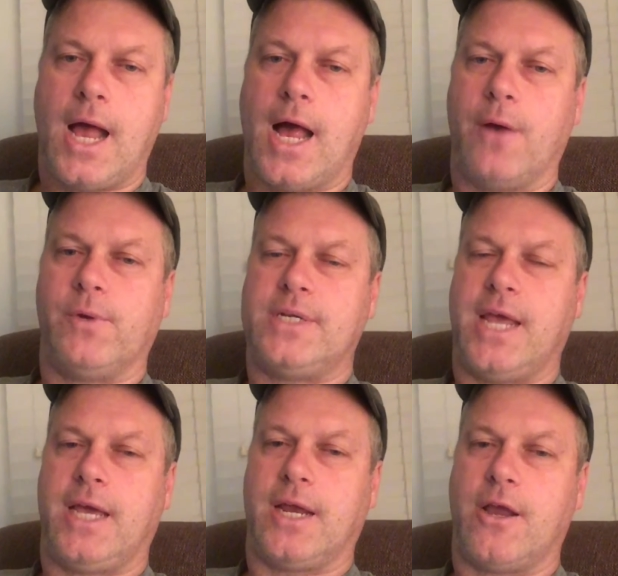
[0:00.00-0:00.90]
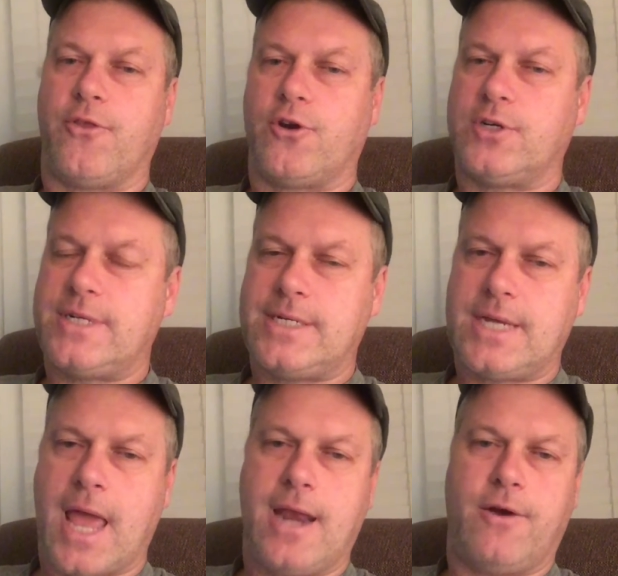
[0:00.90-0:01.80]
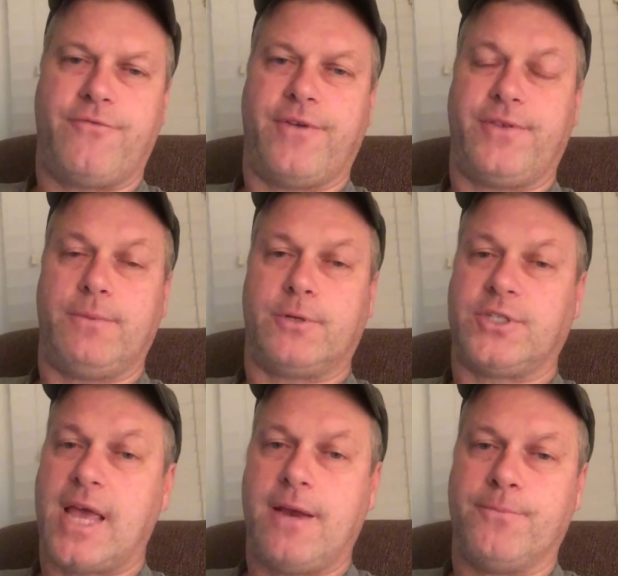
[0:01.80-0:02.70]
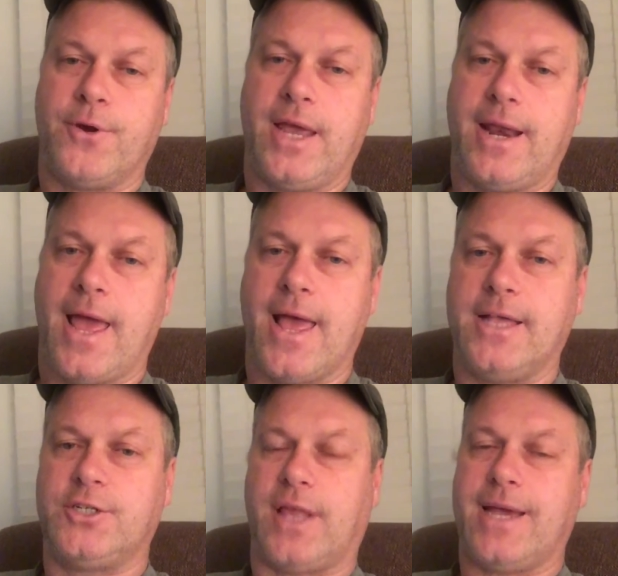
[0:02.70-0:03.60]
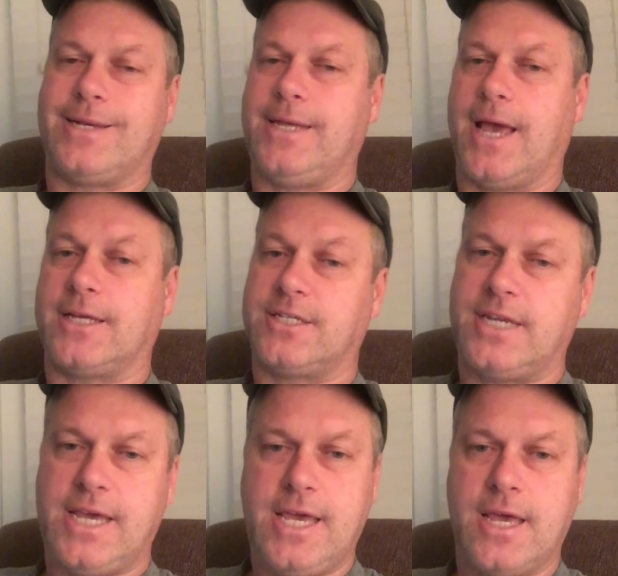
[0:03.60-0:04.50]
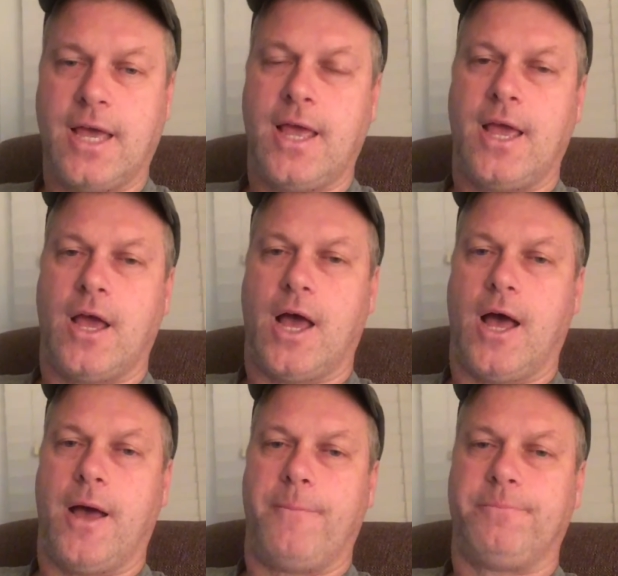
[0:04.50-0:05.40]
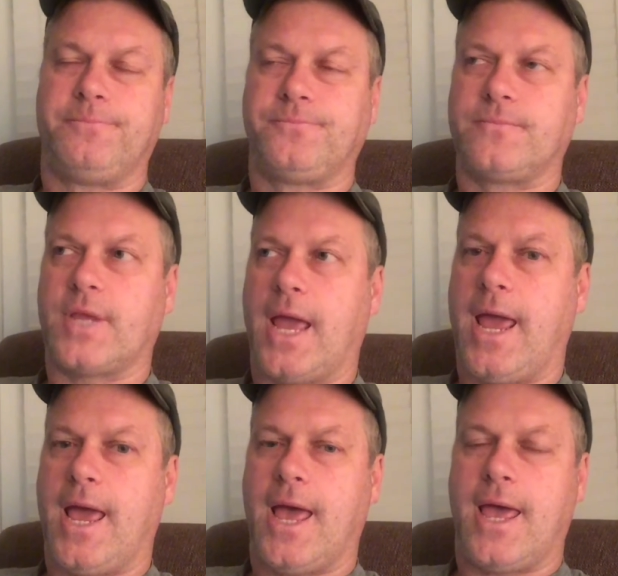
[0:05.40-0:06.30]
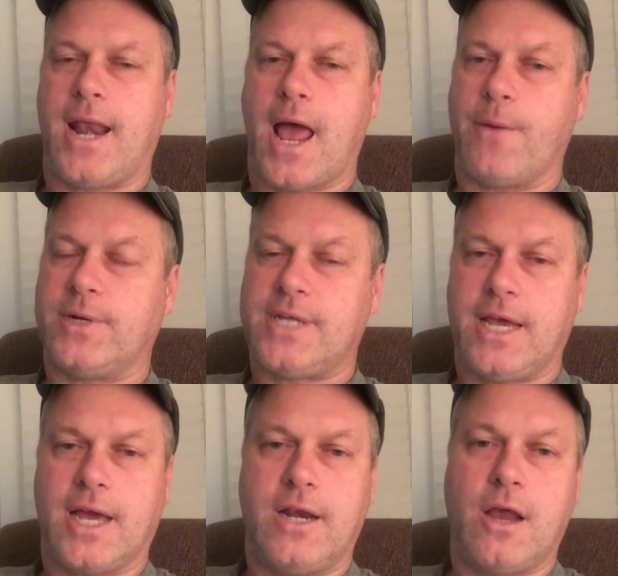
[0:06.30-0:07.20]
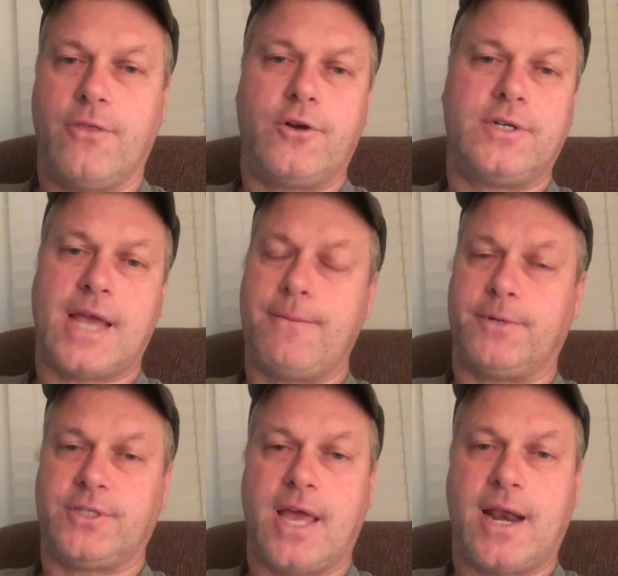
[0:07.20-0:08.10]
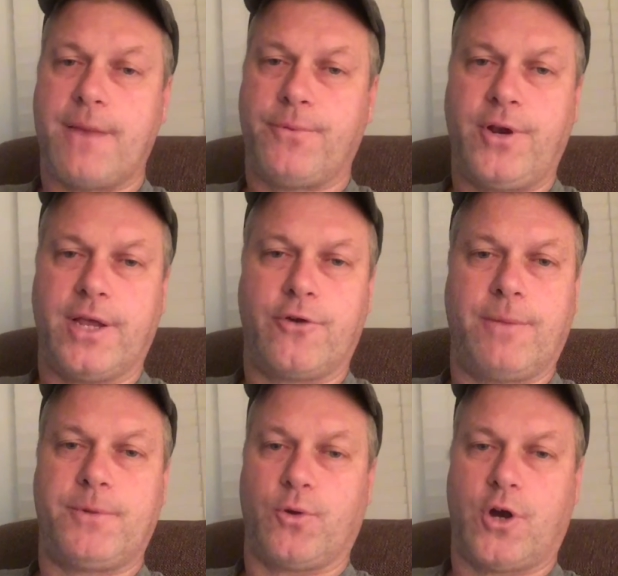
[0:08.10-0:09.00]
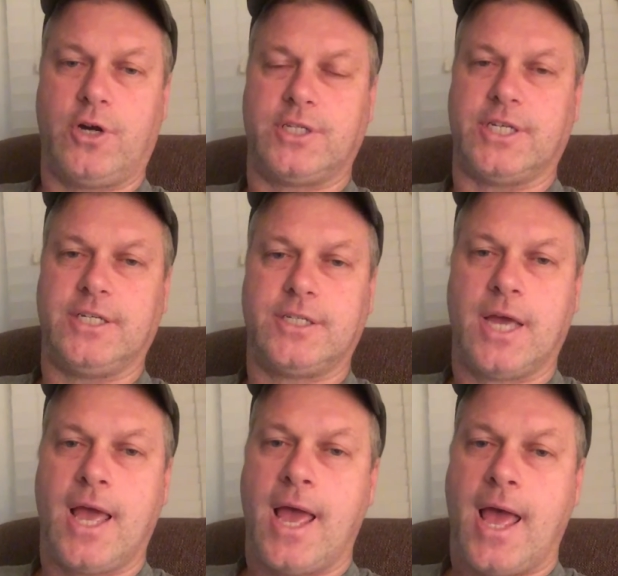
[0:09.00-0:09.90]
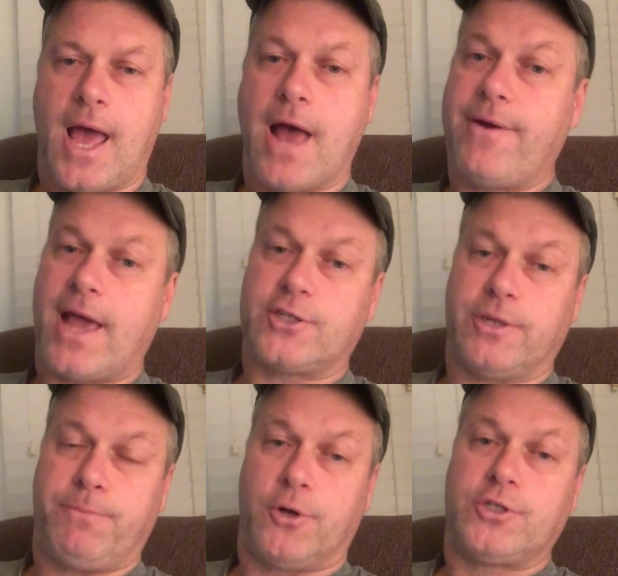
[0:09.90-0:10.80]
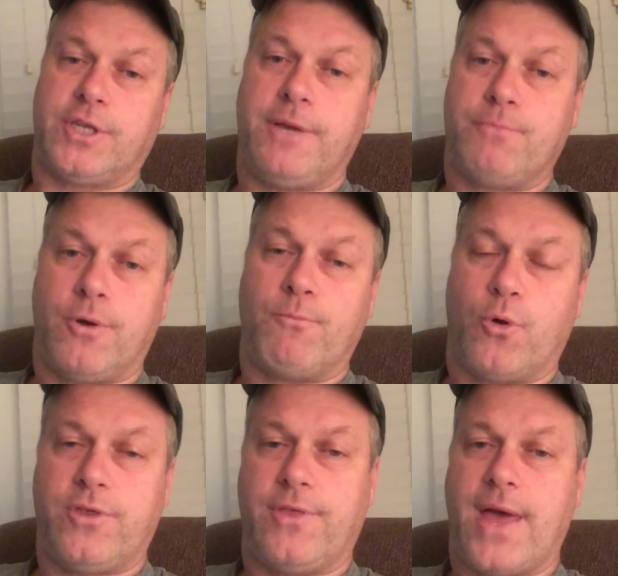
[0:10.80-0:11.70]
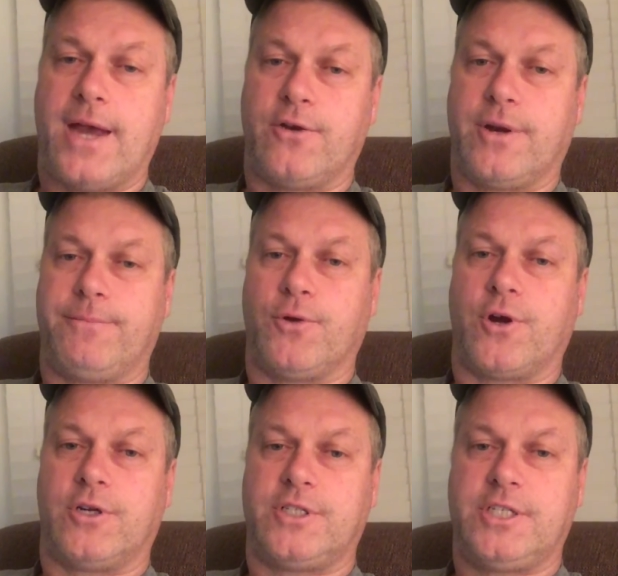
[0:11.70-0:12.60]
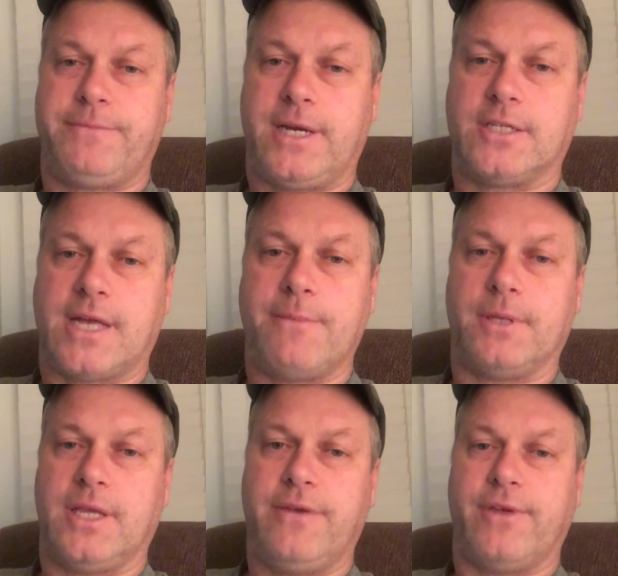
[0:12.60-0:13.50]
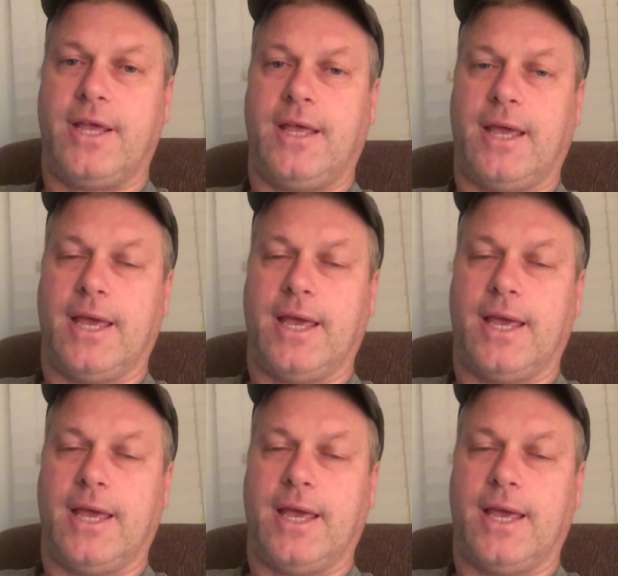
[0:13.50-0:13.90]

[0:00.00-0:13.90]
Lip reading: I would take another 10 or 15% and put it in a hedge like DXD. And I would take another 10% and I'd put it in cryptocurrencies. I would actually personally put more than that in cryptocurrencies, because I believe in it.